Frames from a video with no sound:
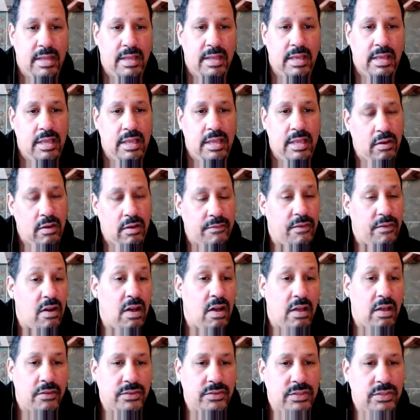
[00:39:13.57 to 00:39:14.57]

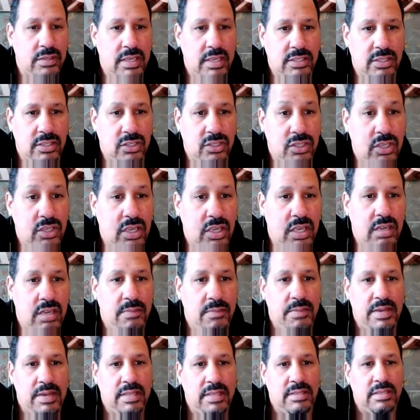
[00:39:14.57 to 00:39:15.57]
evolves as it
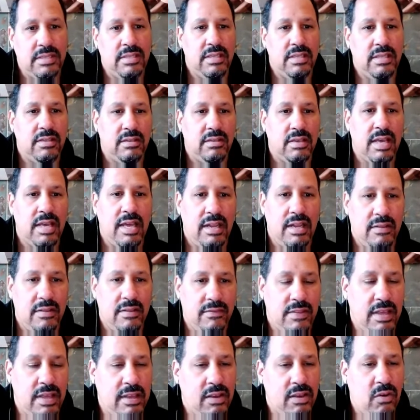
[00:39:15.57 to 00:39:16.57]
should, but it's still kind
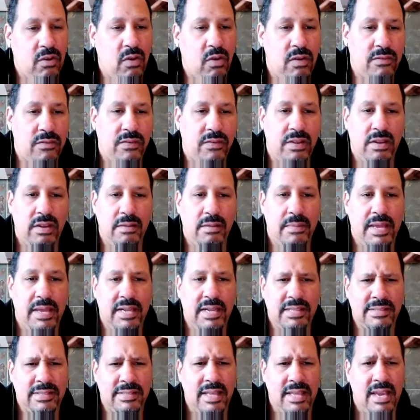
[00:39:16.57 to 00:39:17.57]
of that core
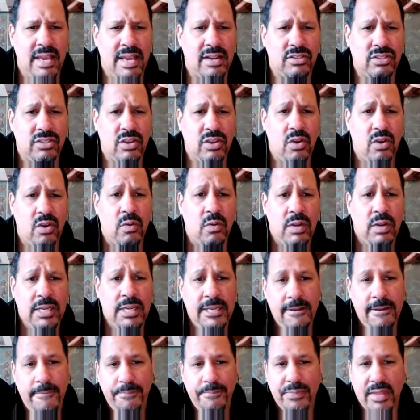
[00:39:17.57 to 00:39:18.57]
fundamentals there. So
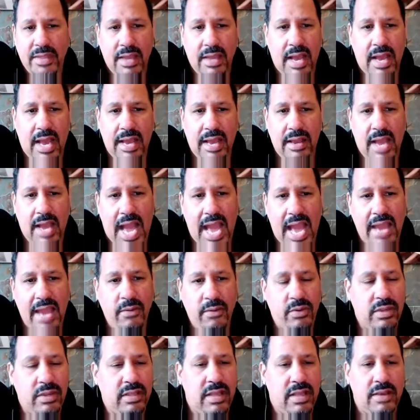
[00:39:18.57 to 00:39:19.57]
I
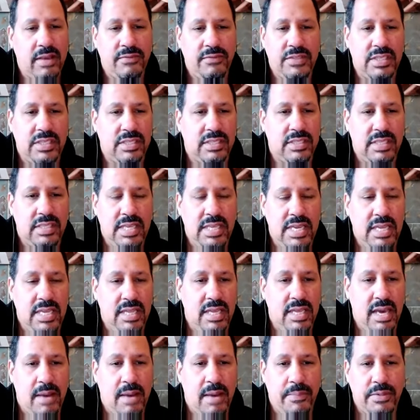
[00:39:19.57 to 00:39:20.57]
would love to see
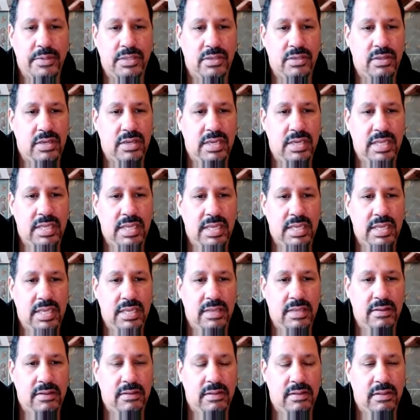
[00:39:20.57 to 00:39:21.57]
the
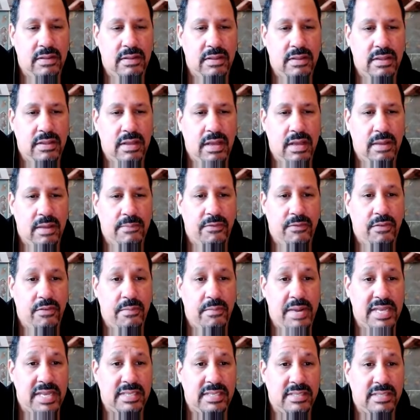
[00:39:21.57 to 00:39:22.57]
opportunity, for
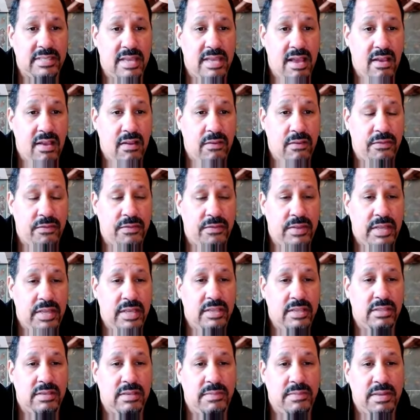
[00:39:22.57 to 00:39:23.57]
myself
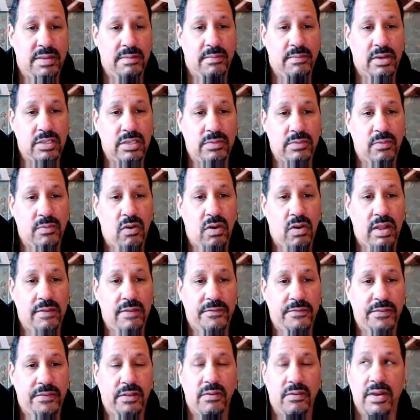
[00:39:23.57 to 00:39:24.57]
to be much more
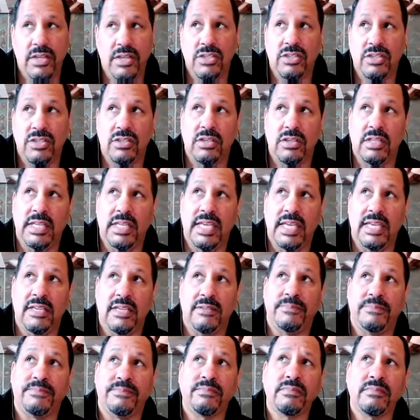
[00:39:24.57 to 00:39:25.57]
influential
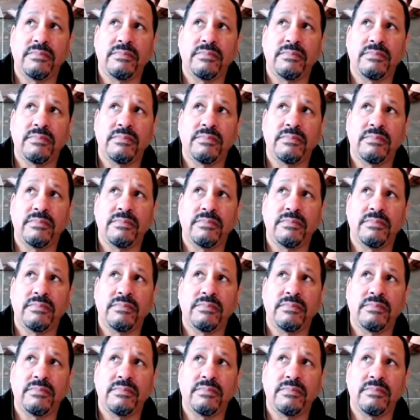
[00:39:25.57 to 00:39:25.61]
in